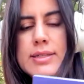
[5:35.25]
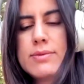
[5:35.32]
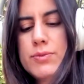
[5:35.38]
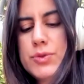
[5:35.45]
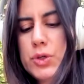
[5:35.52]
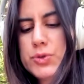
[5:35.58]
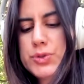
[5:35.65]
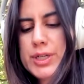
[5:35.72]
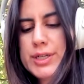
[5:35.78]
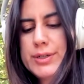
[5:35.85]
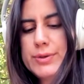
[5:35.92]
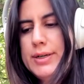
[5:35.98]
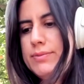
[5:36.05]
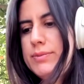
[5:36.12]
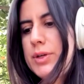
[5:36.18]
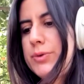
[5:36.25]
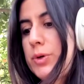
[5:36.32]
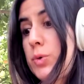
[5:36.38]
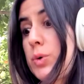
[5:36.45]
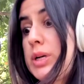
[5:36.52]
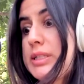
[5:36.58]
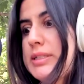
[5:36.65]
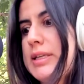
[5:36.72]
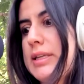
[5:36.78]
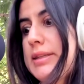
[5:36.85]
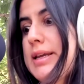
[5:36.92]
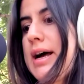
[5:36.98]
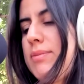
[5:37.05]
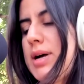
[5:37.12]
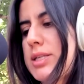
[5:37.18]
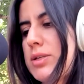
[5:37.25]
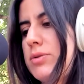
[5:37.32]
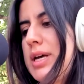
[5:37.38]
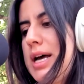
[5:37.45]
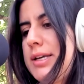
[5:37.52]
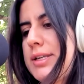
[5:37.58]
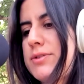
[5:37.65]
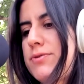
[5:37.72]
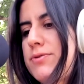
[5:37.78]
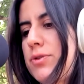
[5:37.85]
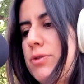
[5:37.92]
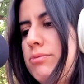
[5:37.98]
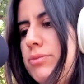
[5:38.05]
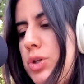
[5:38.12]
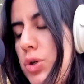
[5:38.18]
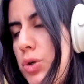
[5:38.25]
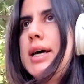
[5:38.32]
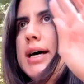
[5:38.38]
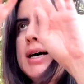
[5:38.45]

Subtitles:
Those are the requests that Amazon asks from you.